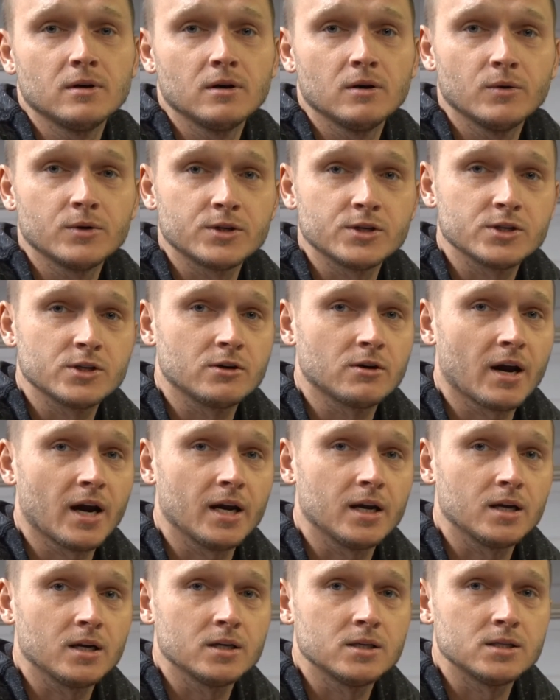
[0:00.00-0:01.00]
which is
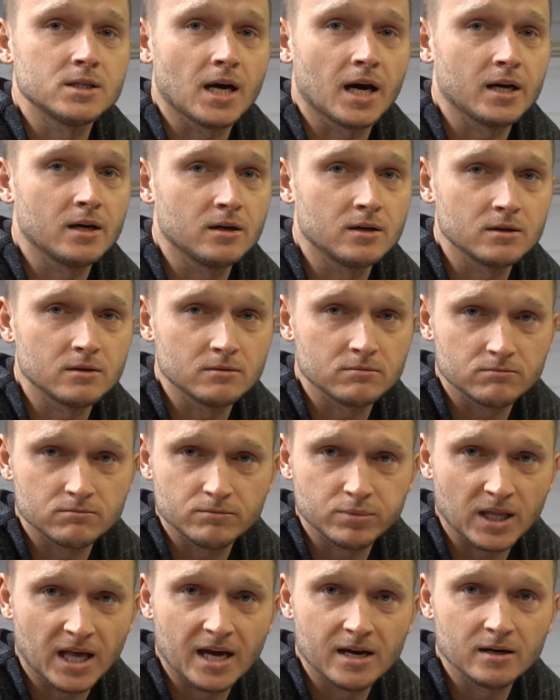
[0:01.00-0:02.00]
great because I don't
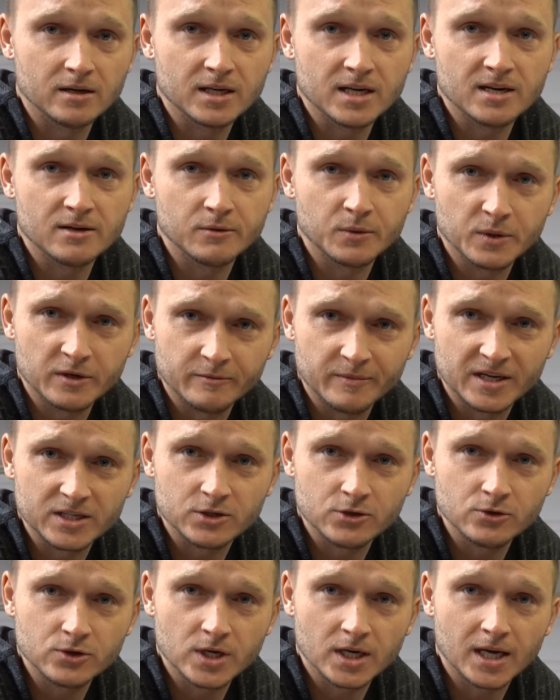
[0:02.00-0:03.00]
plan on getting rid of my
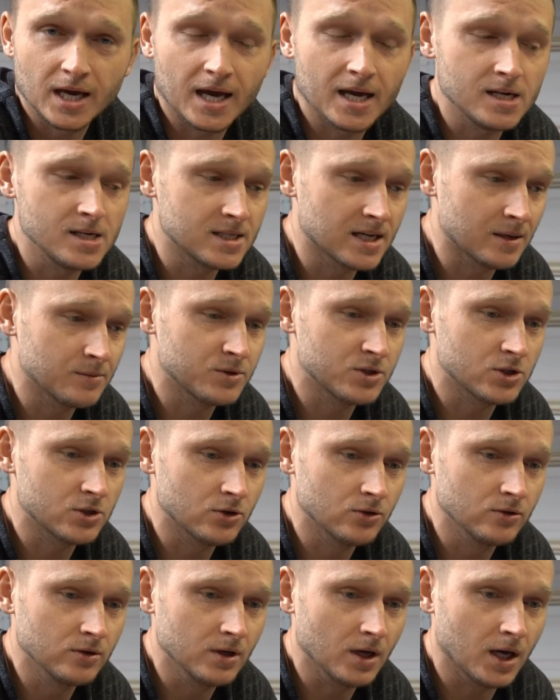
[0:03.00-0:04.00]
2J anytime
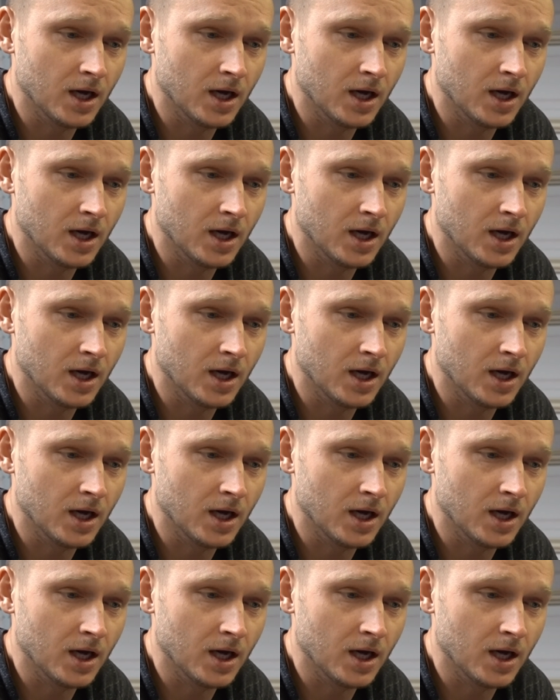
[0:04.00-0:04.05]
soon,